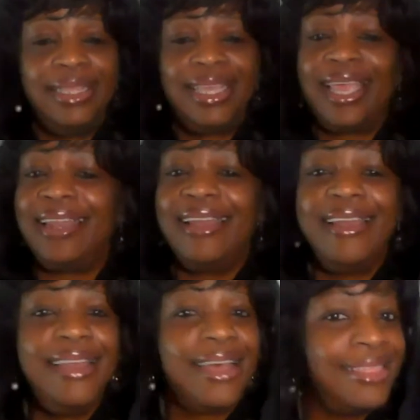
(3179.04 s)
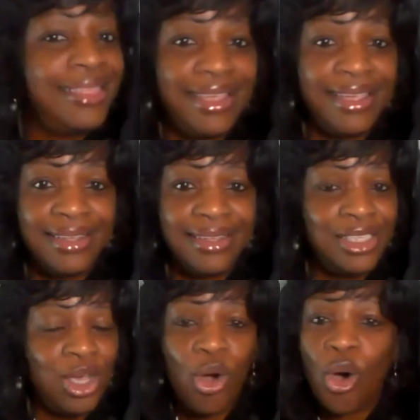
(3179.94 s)
they had nothing
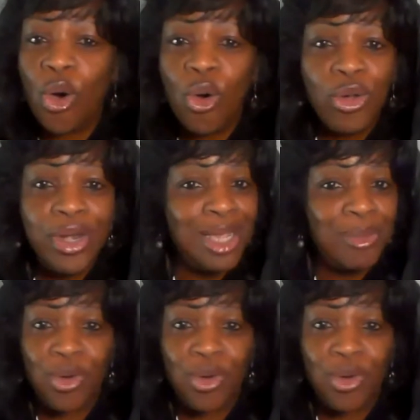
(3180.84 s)
to hold him